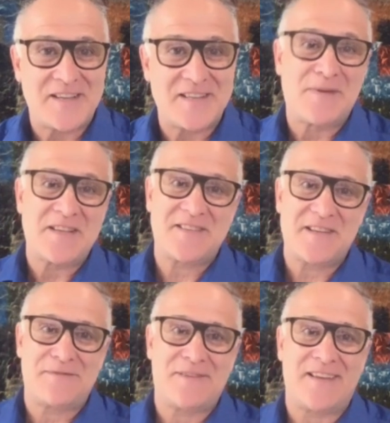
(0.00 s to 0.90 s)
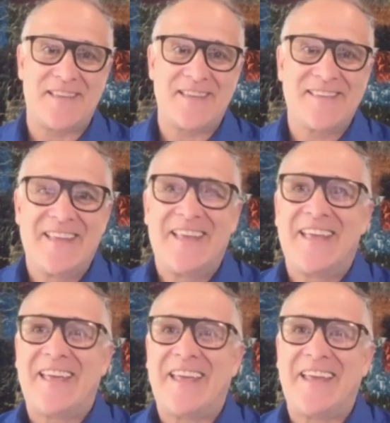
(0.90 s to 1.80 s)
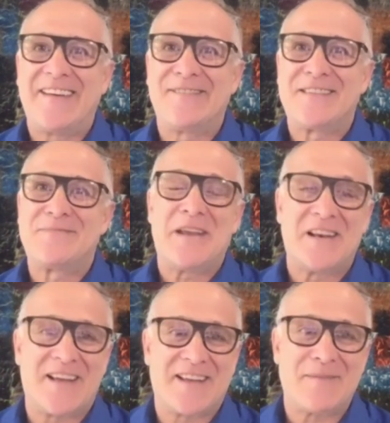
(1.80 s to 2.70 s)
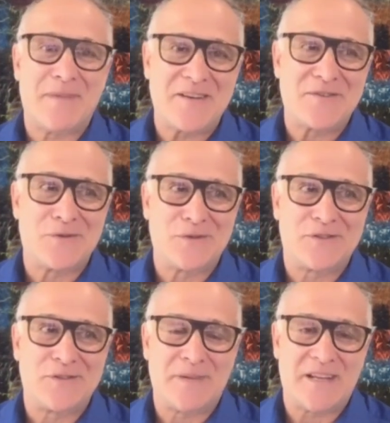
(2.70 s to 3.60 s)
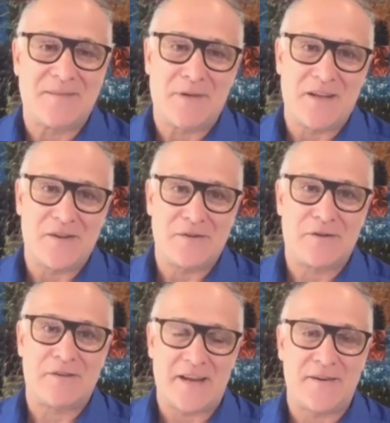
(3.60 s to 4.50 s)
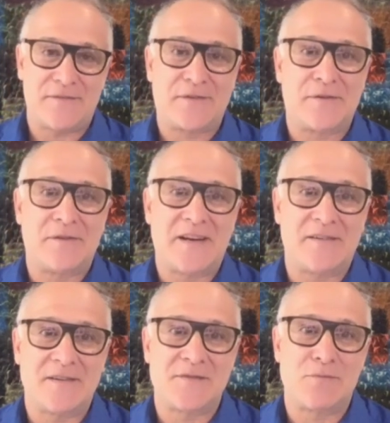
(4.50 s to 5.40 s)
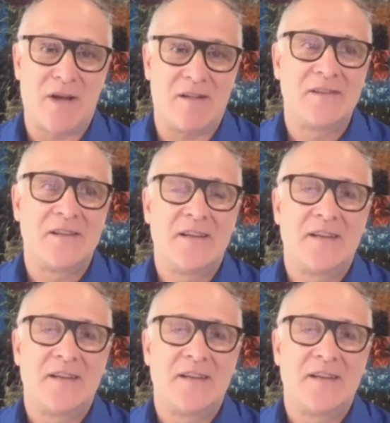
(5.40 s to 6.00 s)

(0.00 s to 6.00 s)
he's my stepfather, and has been like a mentor to me in my own creative career as well,